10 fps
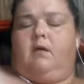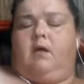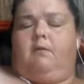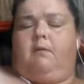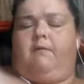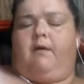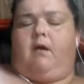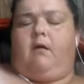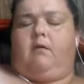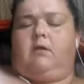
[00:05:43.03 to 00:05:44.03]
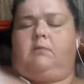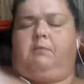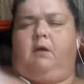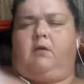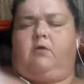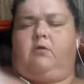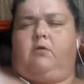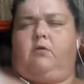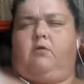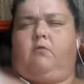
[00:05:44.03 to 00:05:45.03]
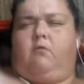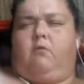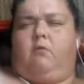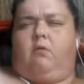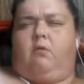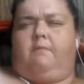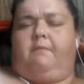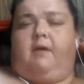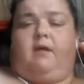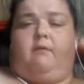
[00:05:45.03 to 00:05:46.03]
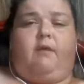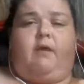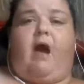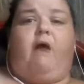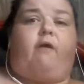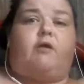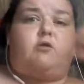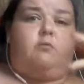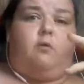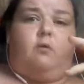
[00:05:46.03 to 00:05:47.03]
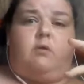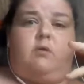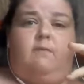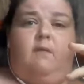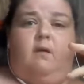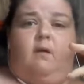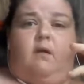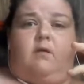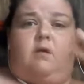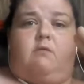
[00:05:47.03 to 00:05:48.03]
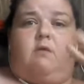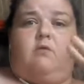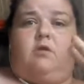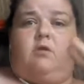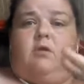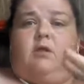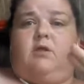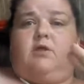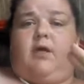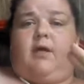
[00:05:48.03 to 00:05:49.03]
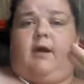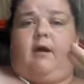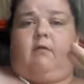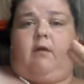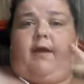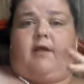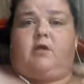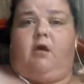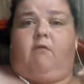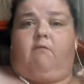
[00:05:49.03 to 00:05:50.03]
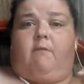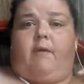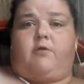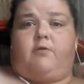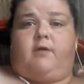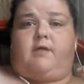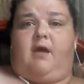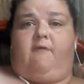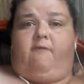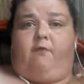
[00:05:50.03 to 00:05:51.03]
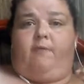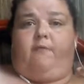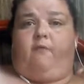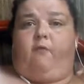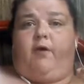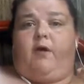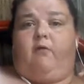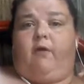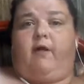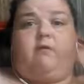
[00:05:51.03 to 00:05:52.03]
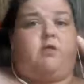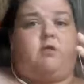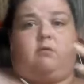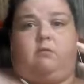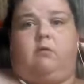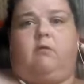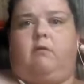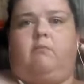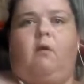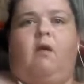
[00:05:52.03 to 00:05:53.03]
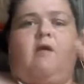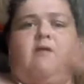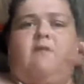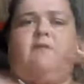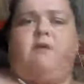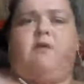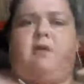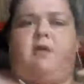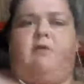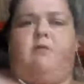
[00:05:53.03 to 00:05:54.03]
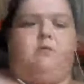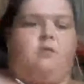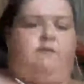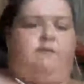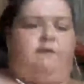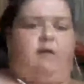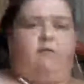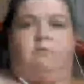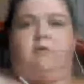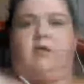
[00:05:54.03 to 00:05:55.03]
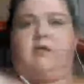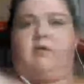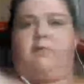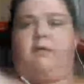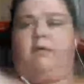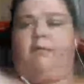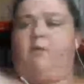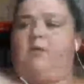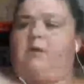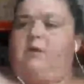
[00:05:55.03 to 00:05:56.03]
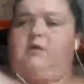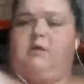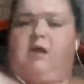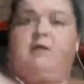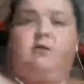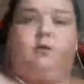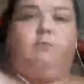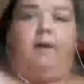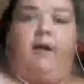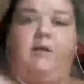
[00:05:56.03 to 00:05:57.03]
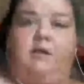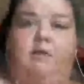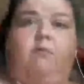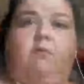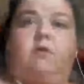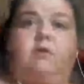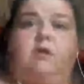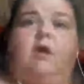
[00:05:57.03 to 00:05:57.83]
remember what they call it, sponsored, or anyway, they highlight 2 books. So those 2 you need to check out, and actually all of them to make sure they say free before you click, unless, definitely look at the other ones if you've got a little money to spend on the books, because I do buy some books.